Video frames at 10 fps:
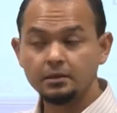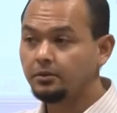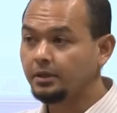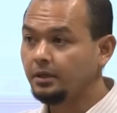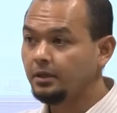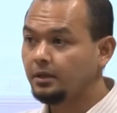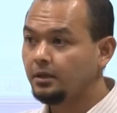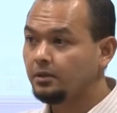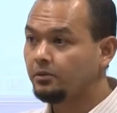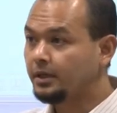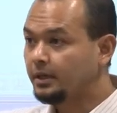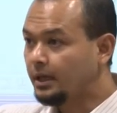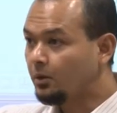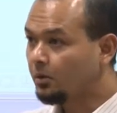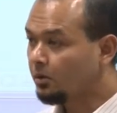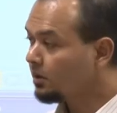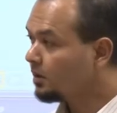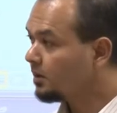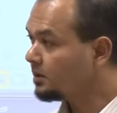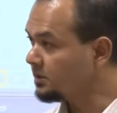Okay? You can download,
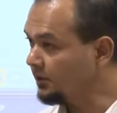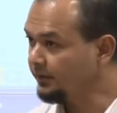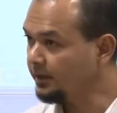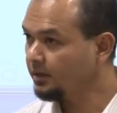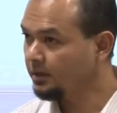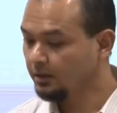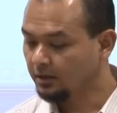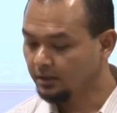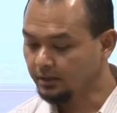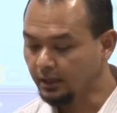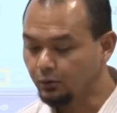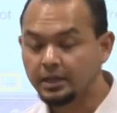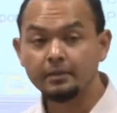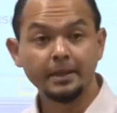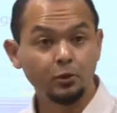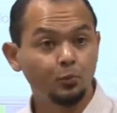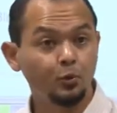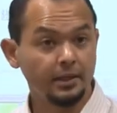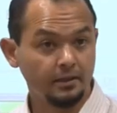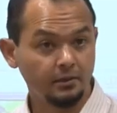save it, then you can
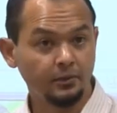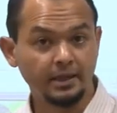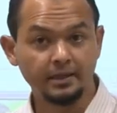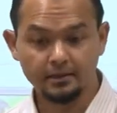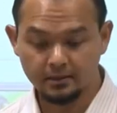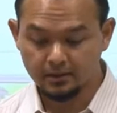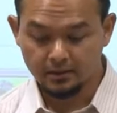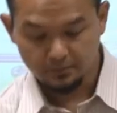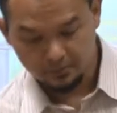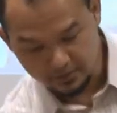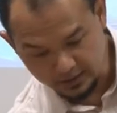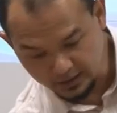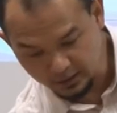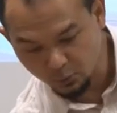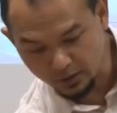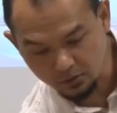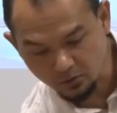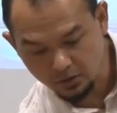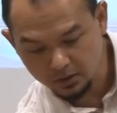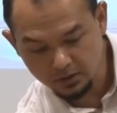manipulate. You can delete one
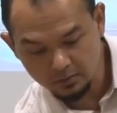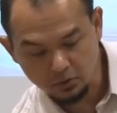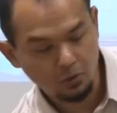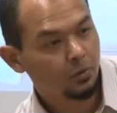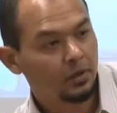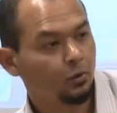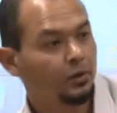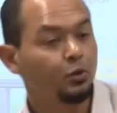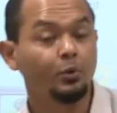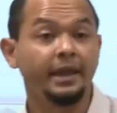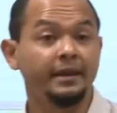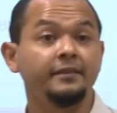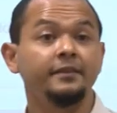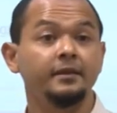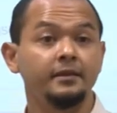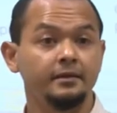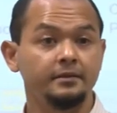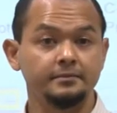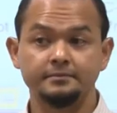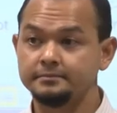column or you can do anything here.
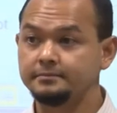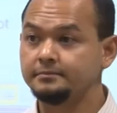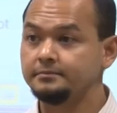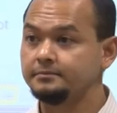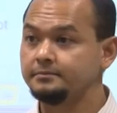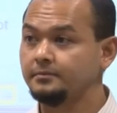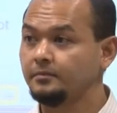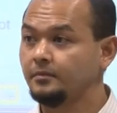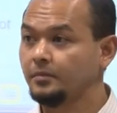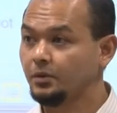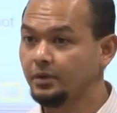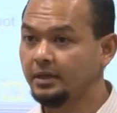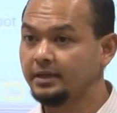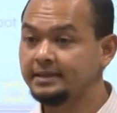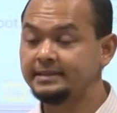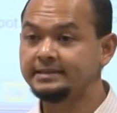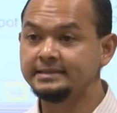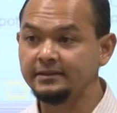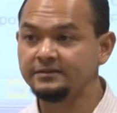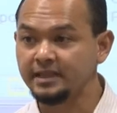Okay? This is
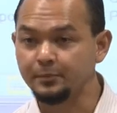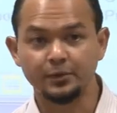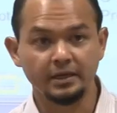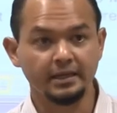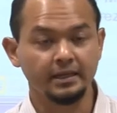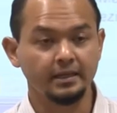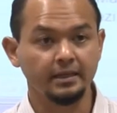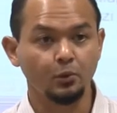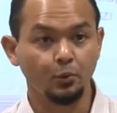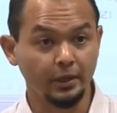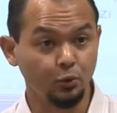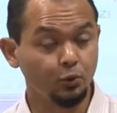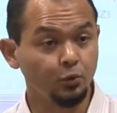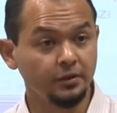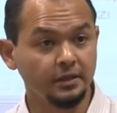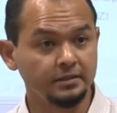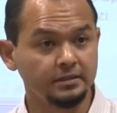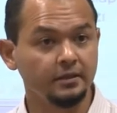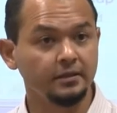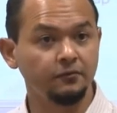saved separately. When you do this,
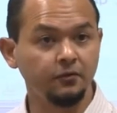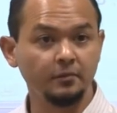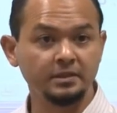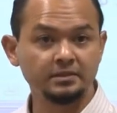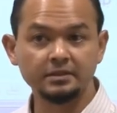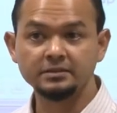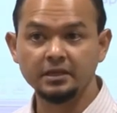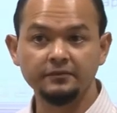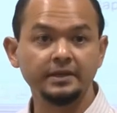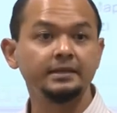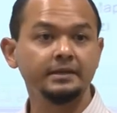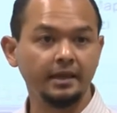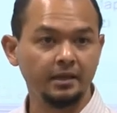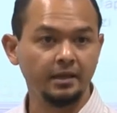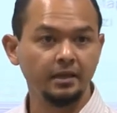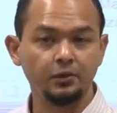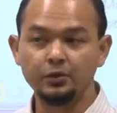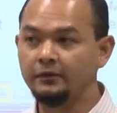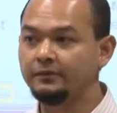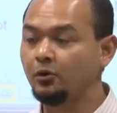the form is still saved intact. You
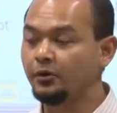have the